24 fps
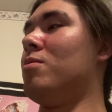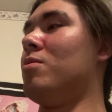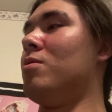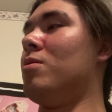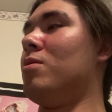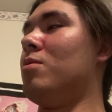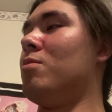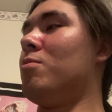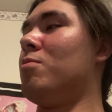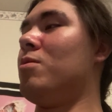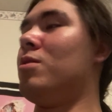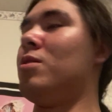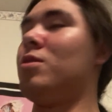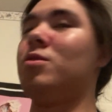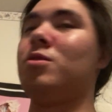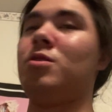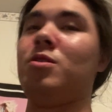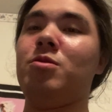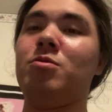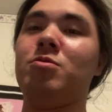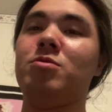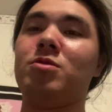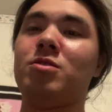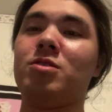Oh will
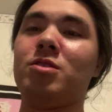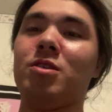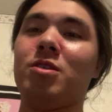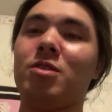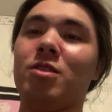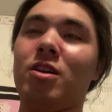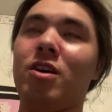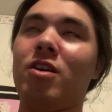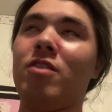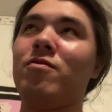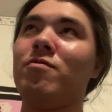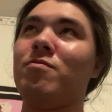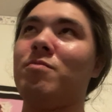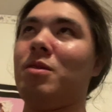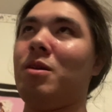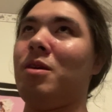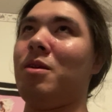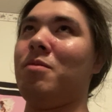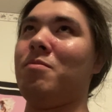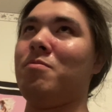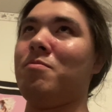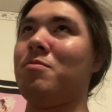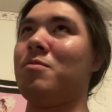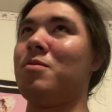you still love
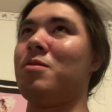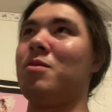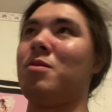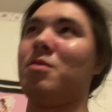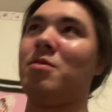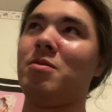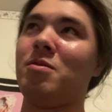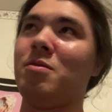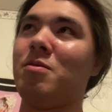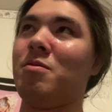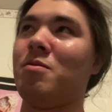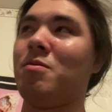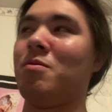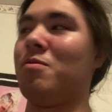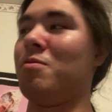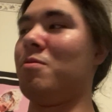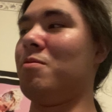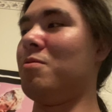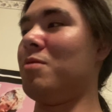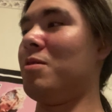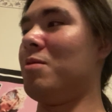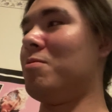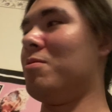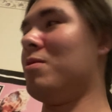me
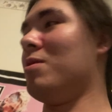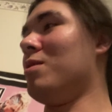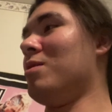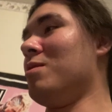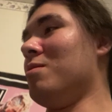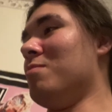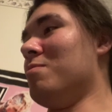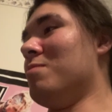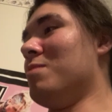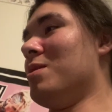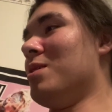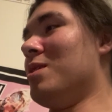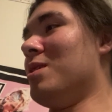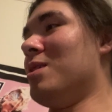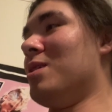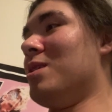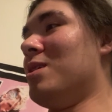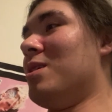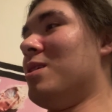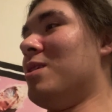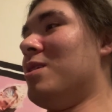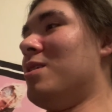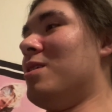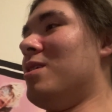we will
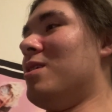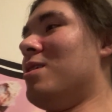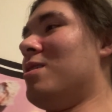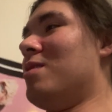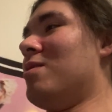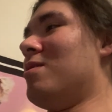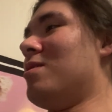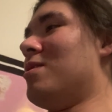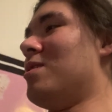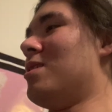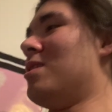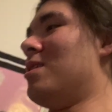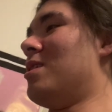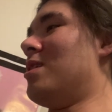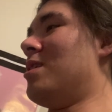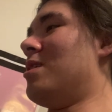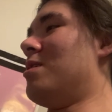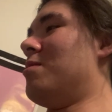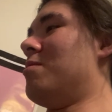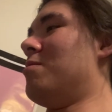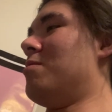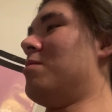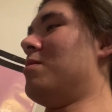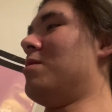you know
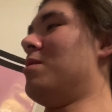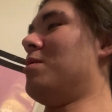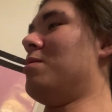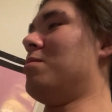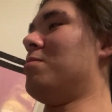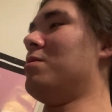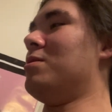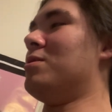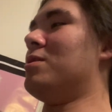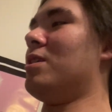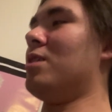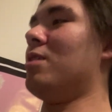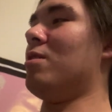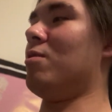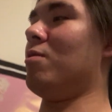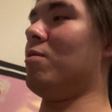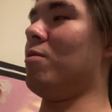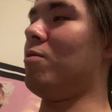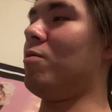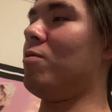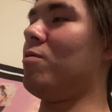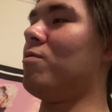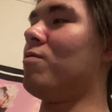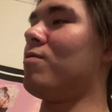uh, we say
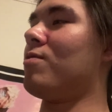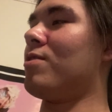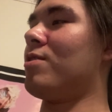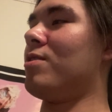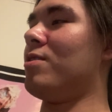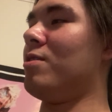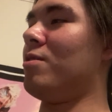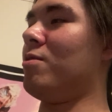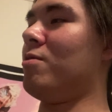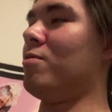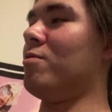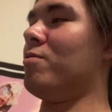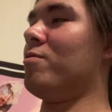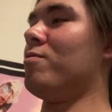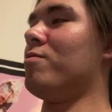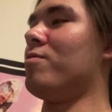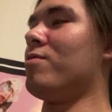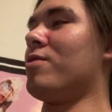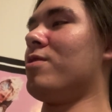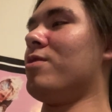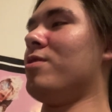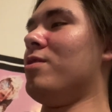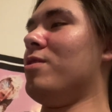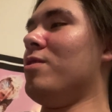over and
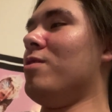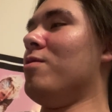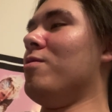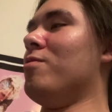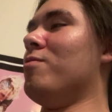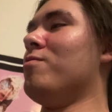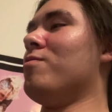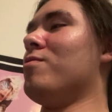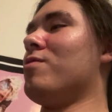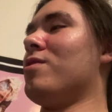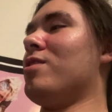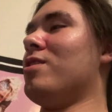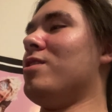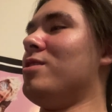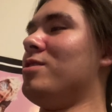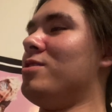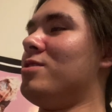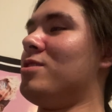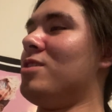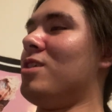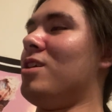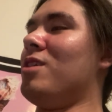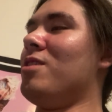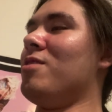over and over and
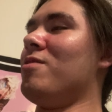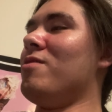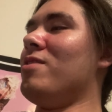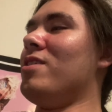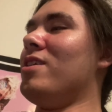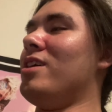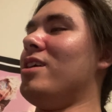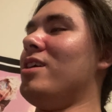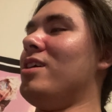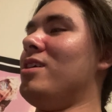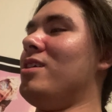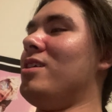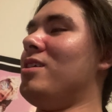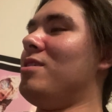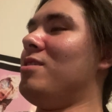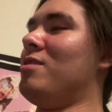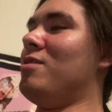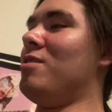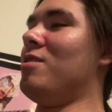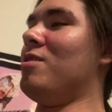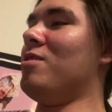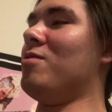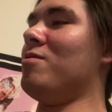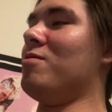it's all right you
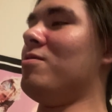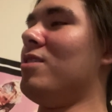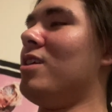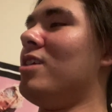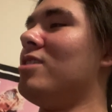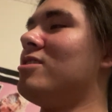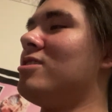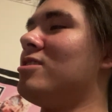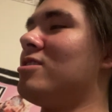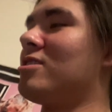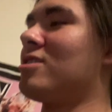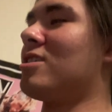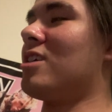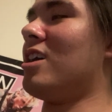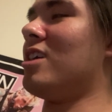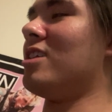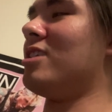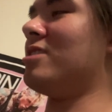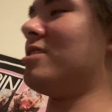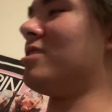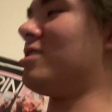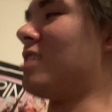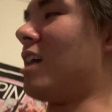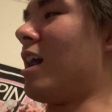know nothing's gonna
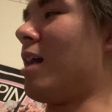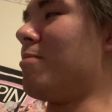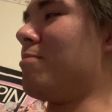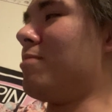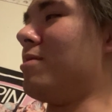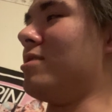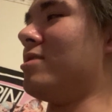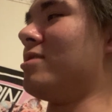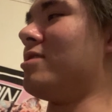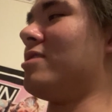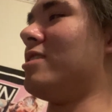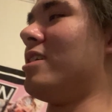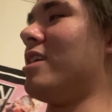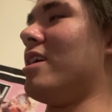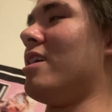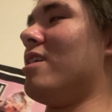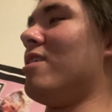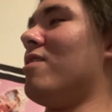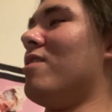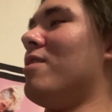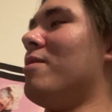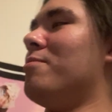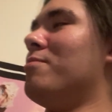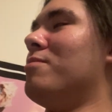stop us
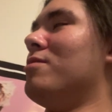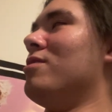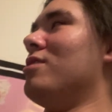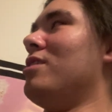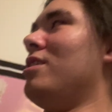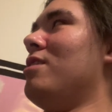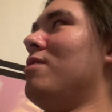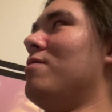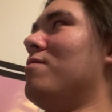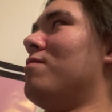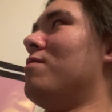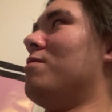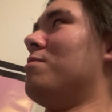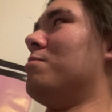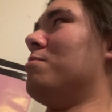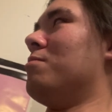now i believe him.